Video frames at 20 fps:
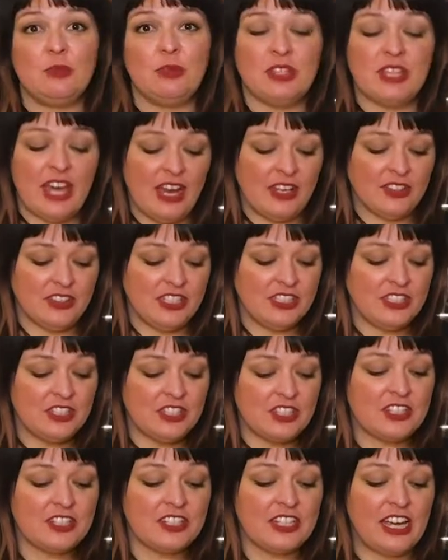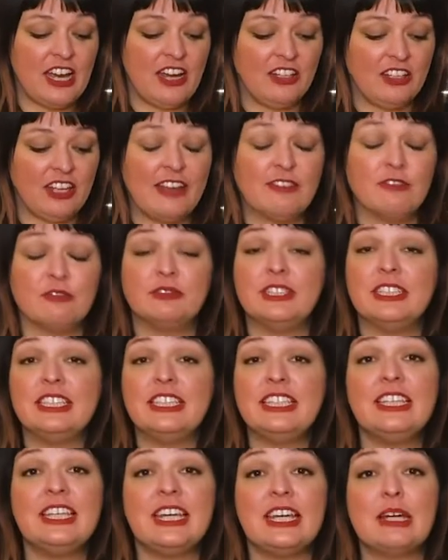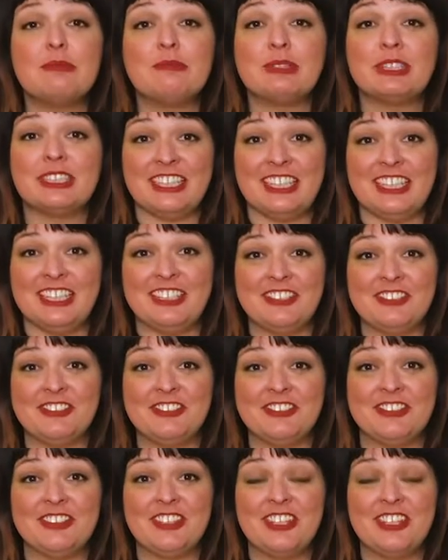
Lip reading: with how these turned out. I really can't believe